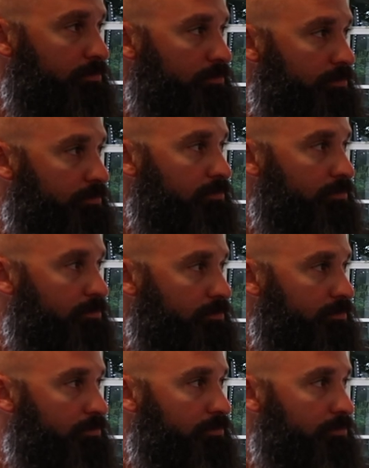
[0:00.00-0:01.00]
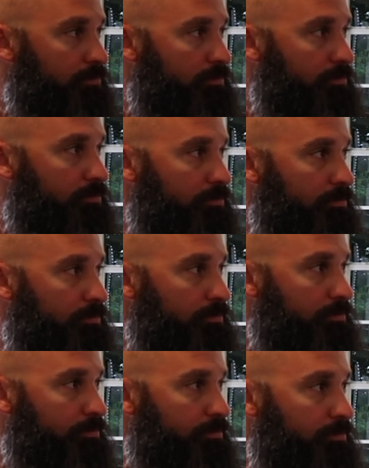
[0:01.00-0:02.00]

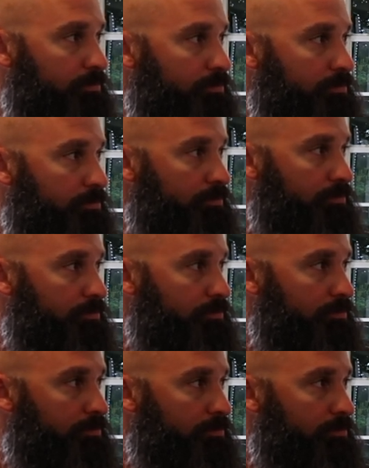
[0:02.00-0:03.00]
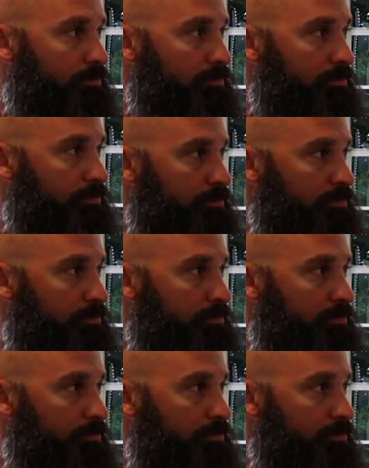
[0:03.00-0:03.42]
(silent)